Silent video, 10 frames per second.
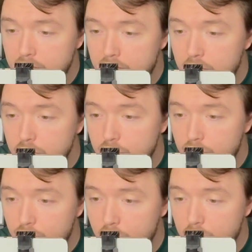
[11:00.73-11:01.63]
downloads
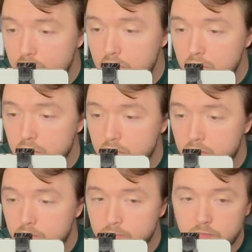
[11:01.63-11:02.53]
folder.
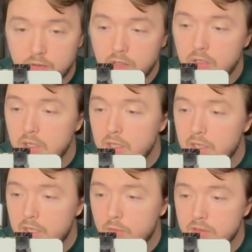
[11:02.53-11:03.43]

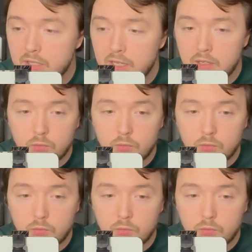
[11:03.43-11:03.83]
And with that,